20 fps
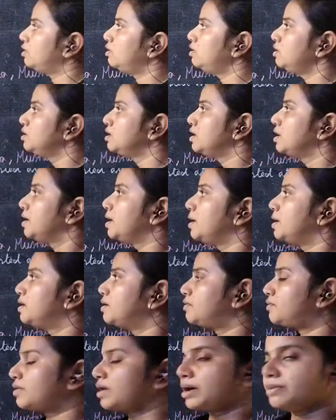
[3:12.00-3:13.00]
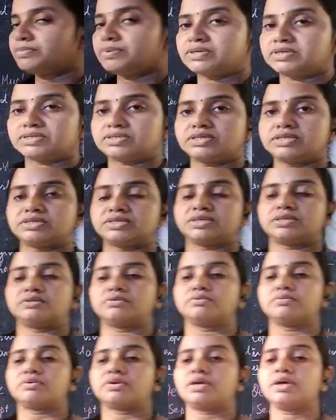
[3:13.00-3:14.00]
your Rabi
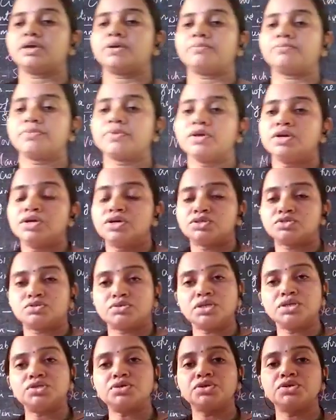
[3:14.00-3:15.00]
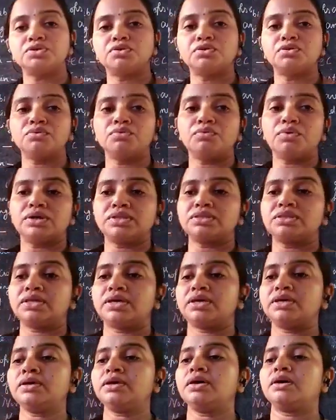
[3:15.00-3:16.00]
season. Okay, student, do you know one
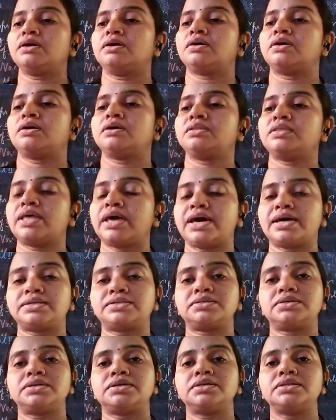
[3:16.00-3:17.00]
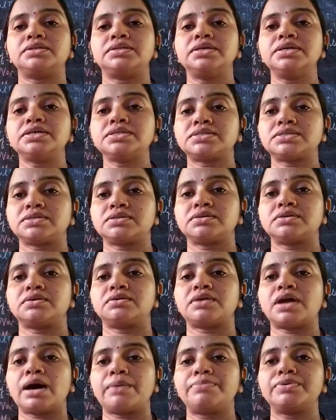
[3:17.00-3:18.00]
thing that this
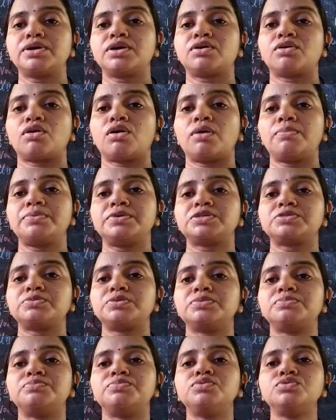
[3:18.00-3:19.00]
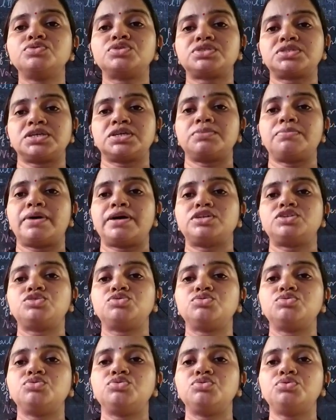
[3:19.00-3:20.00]
Rabi crop is been boosted by
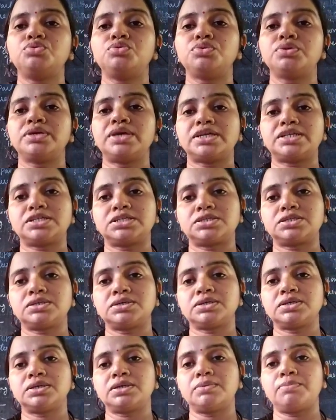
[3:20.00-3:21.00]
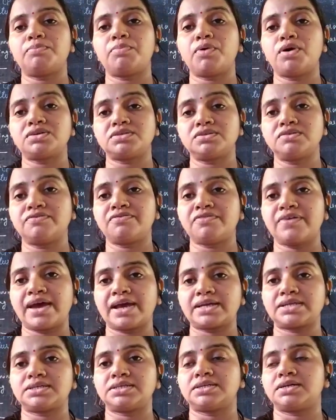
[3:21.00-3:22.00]
two yet important
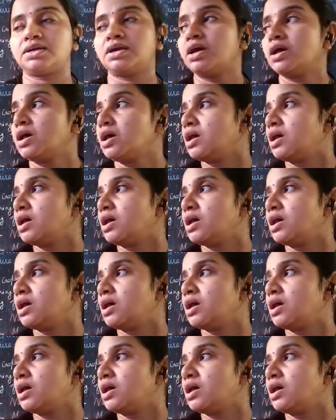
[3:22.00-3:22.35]
factors.